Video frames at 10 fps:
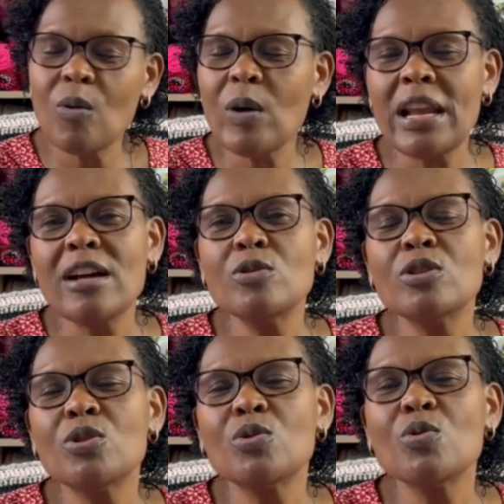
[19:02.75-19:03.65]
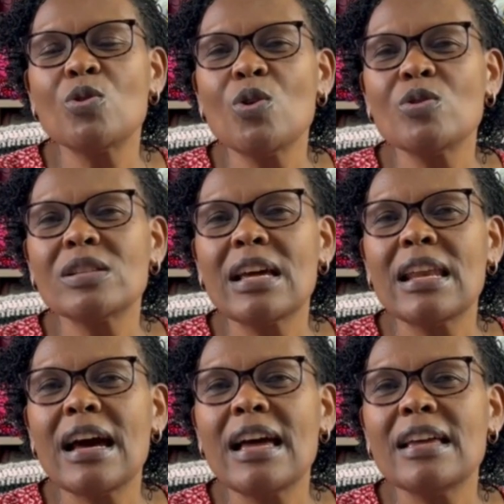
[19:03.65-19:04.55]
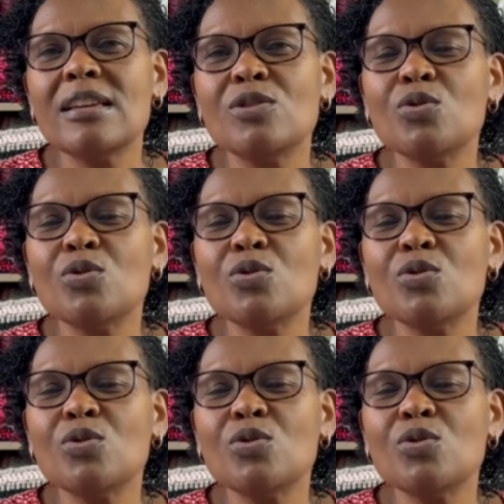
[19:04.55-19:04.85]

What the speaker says: when I looked through those and I